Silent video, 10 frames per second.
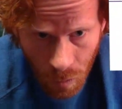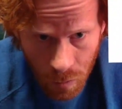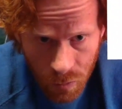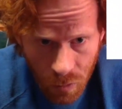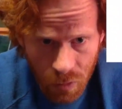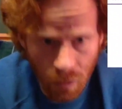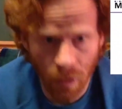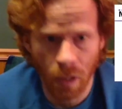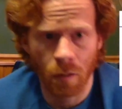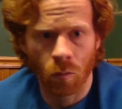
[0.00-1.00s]
So let's look
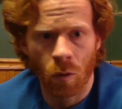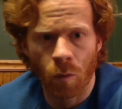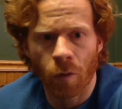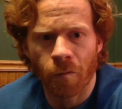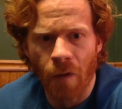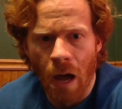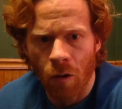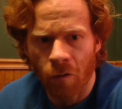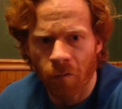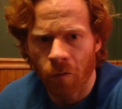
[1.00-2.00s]
at what we
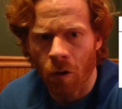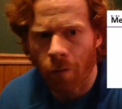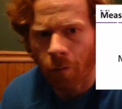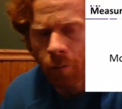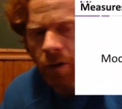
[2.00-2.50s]
found for all three